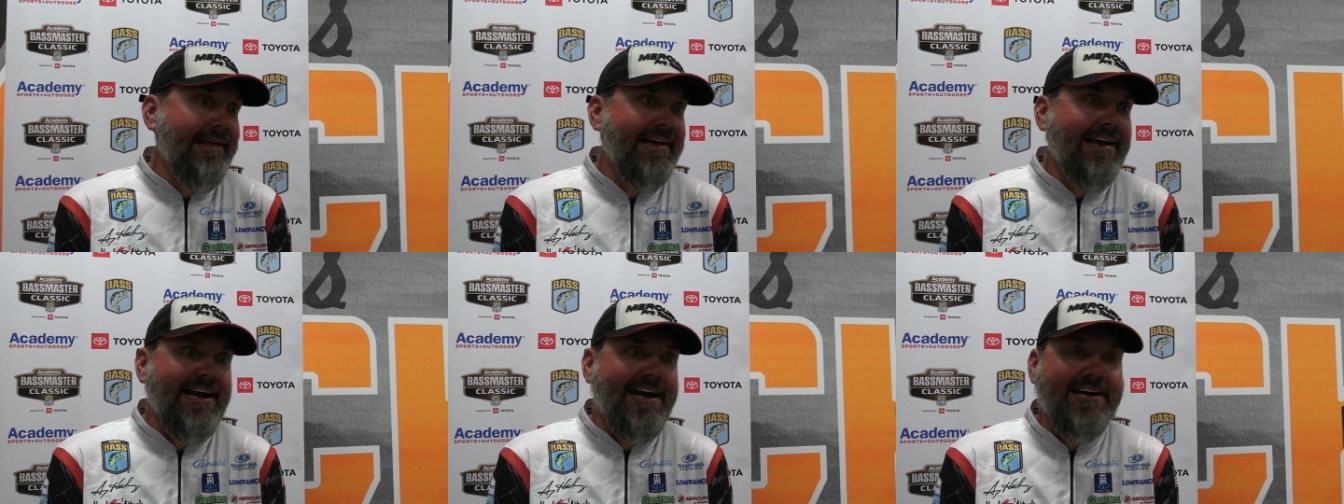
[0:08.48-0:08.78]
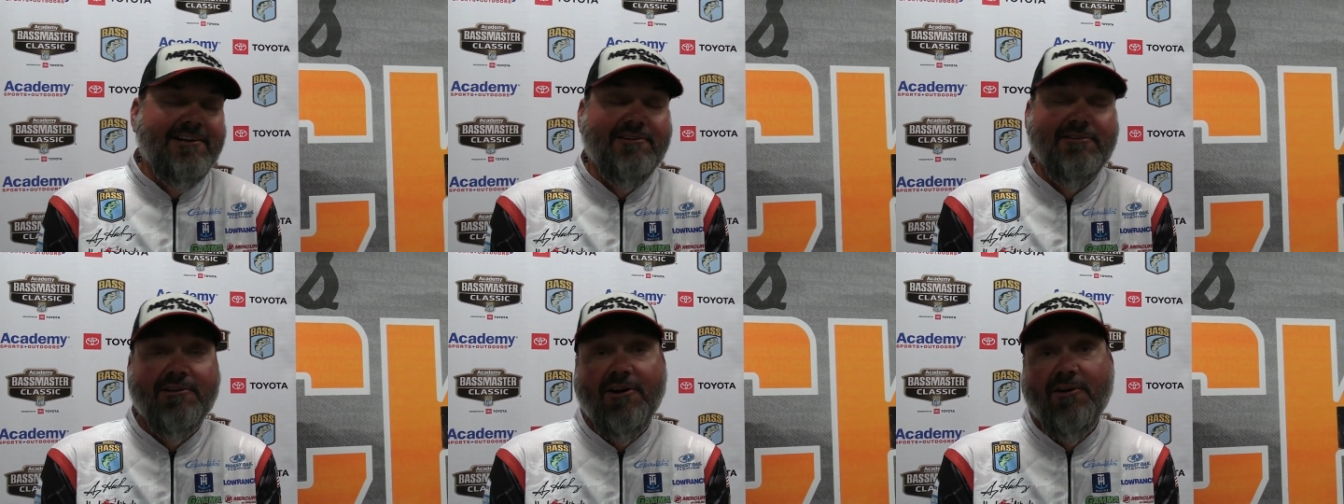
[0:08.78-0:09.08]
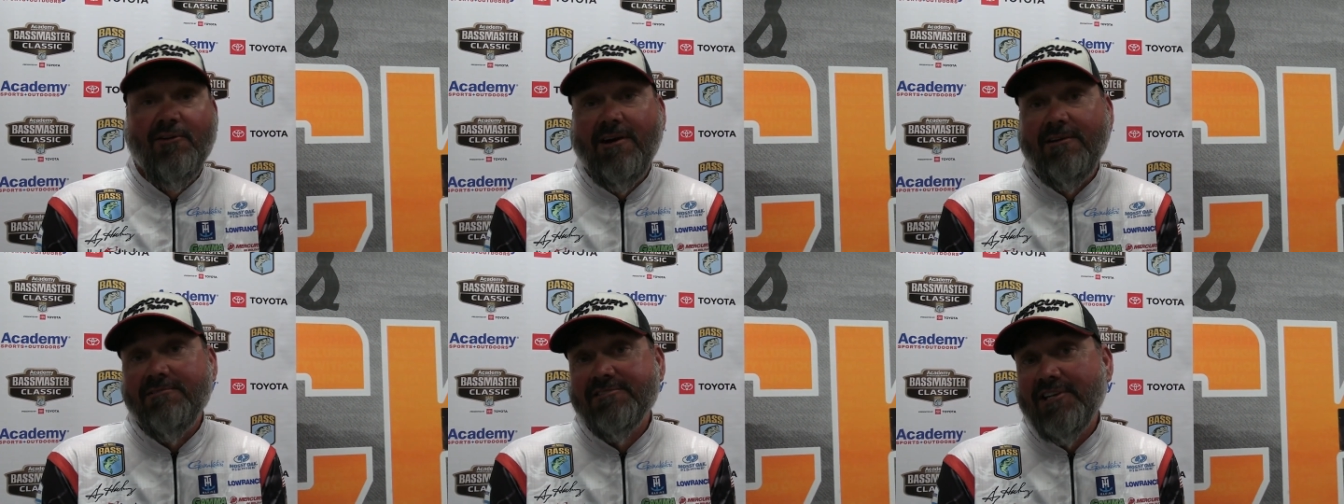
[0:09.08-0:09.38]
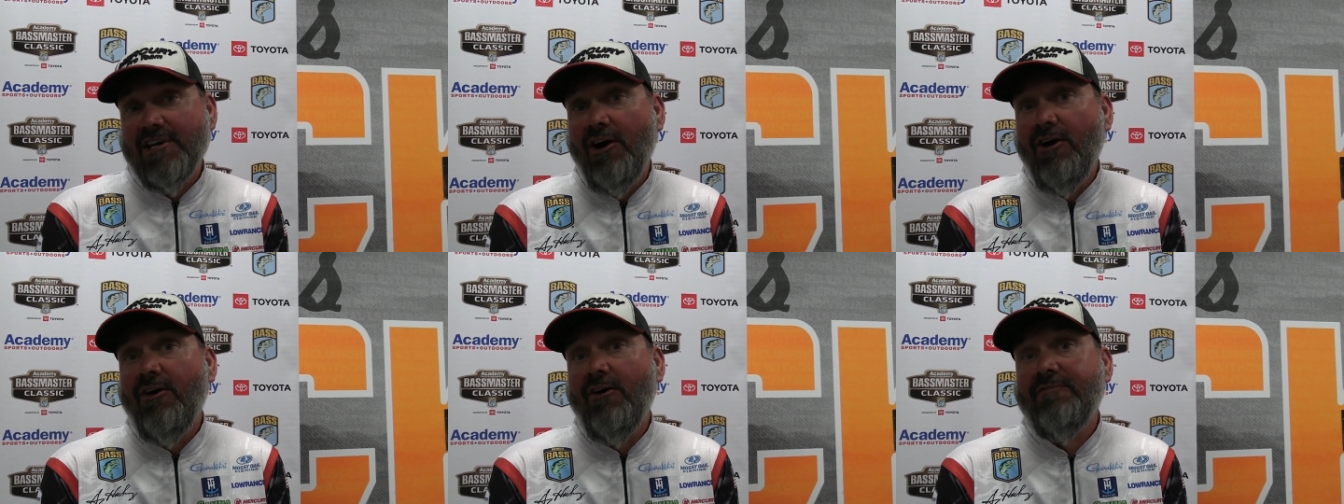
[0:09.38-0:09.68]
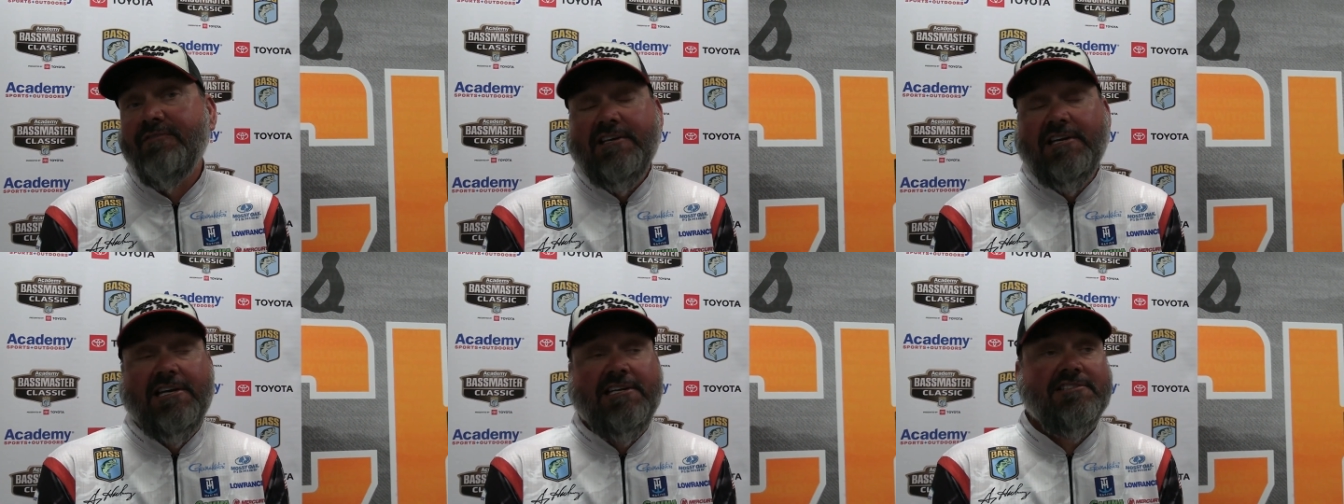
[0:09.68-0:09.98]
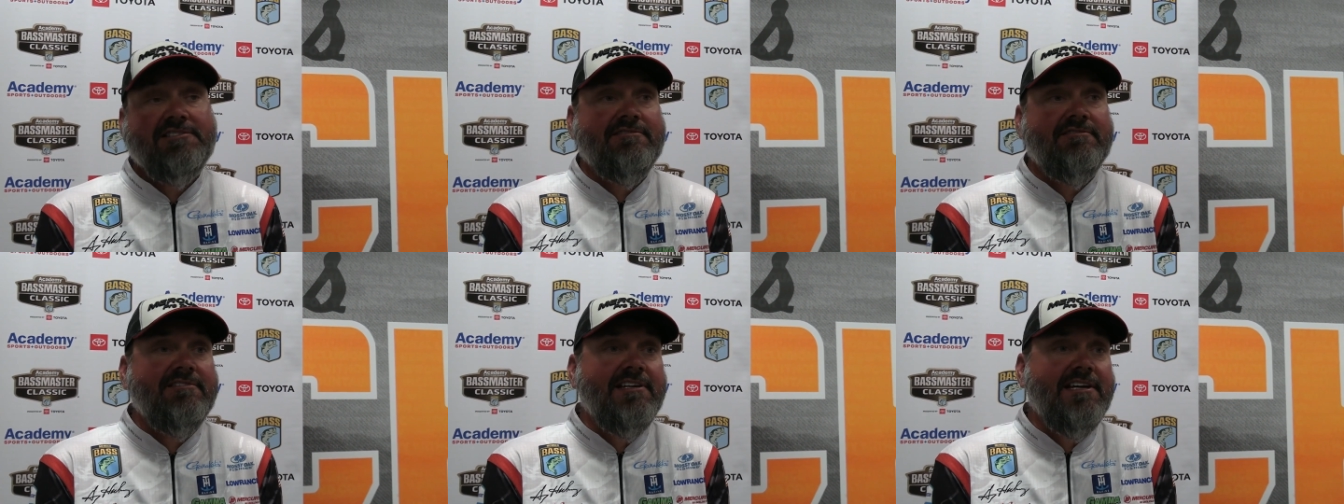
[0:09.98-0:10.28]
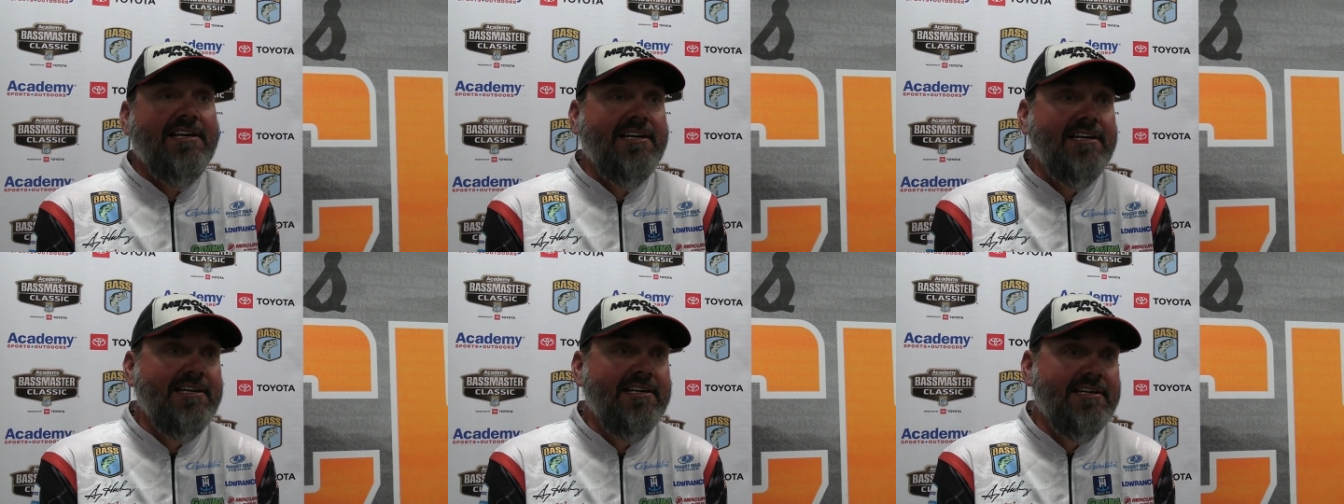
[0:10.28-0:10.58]
I don't know. Maybe I was off everybody.
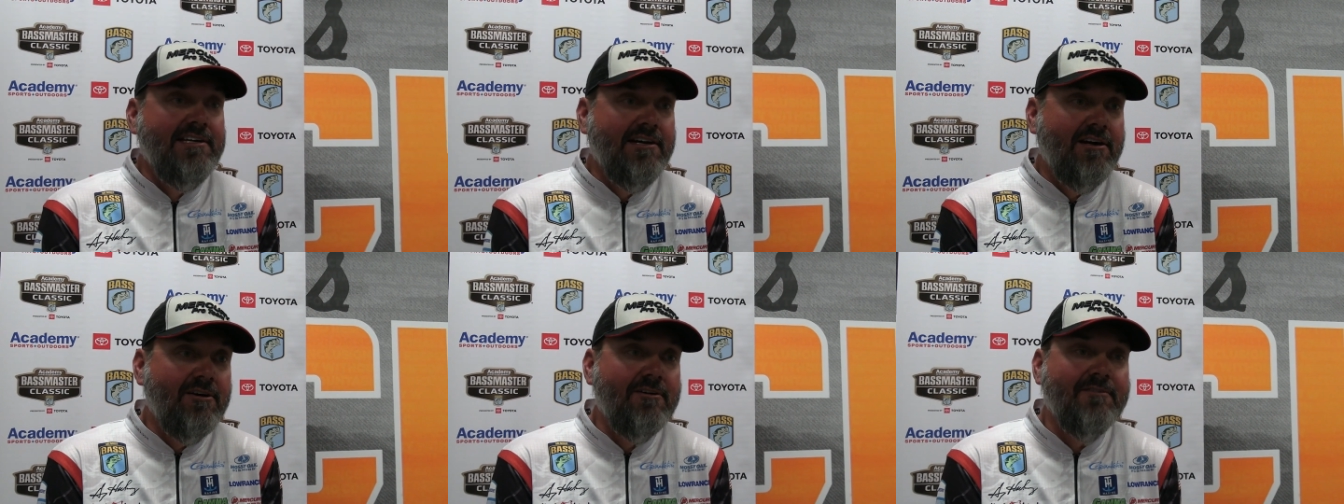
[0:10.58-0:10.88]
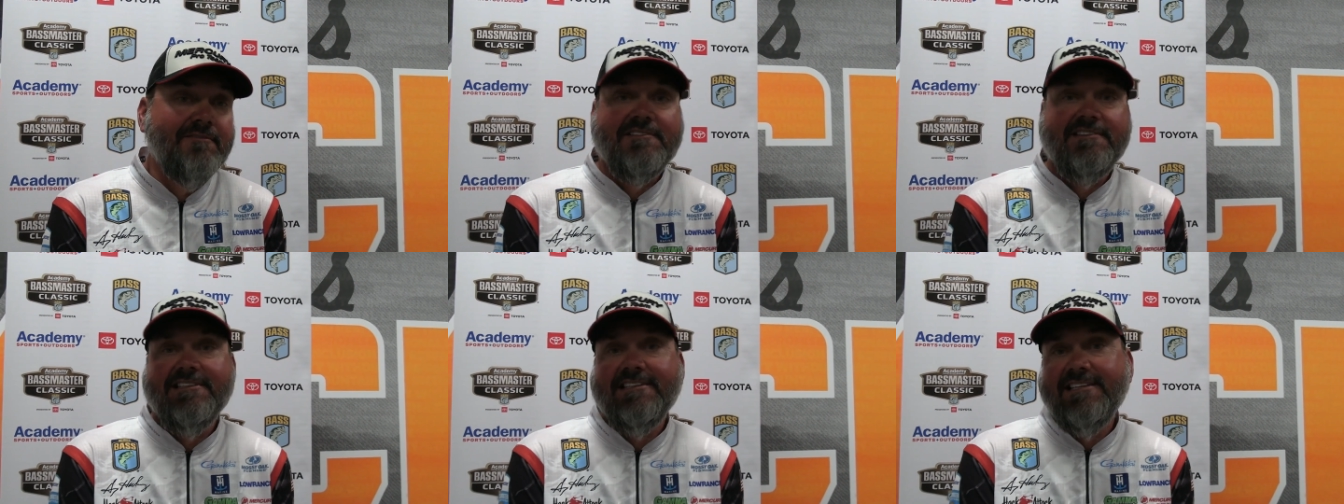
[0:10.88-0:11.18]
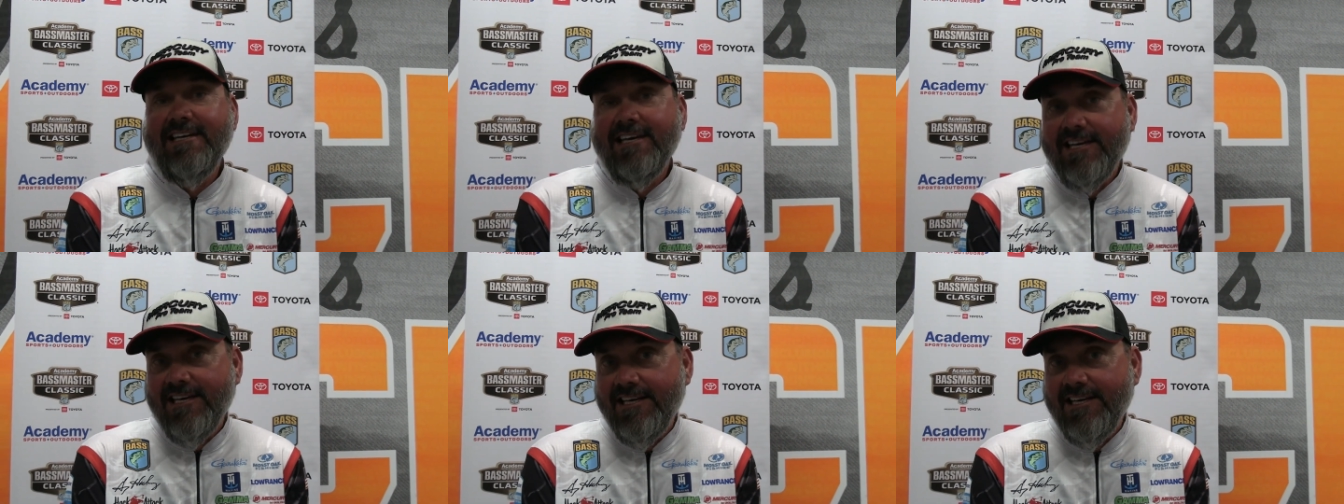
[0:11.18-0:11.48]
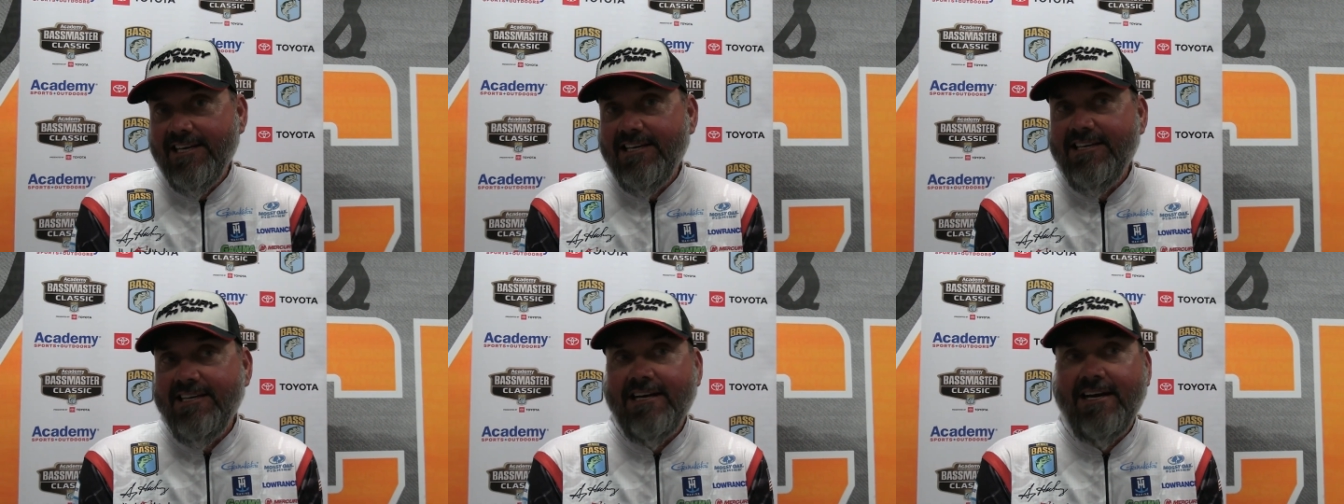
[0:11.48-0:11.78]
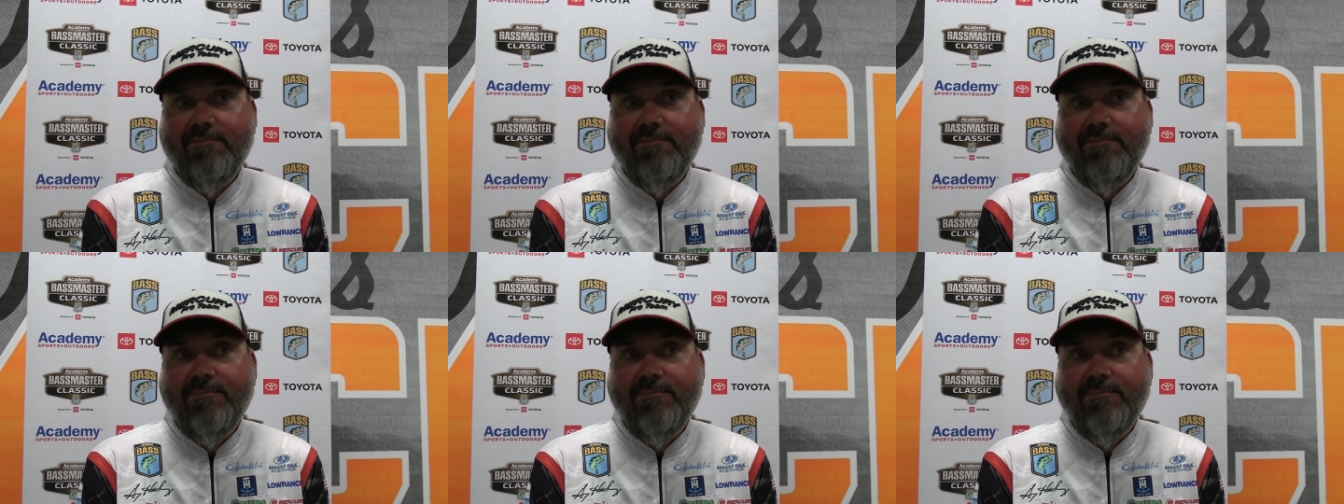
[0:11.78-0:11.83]
Yesterday, off today.